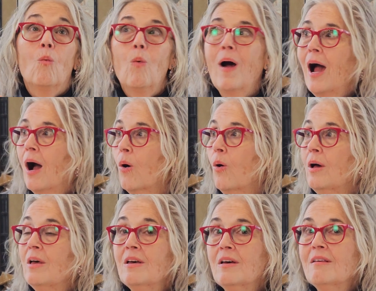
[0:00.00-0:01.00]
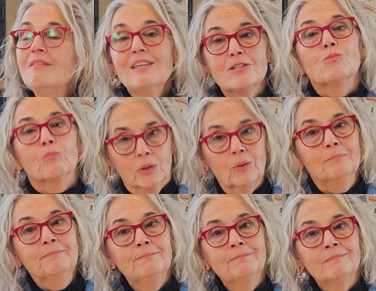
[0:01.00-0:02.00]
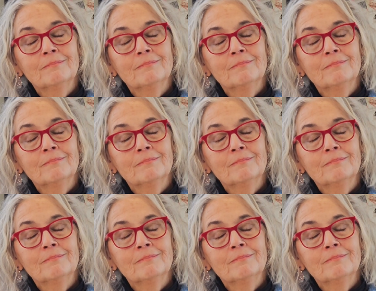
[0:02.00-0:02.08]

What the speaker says: wow, this room,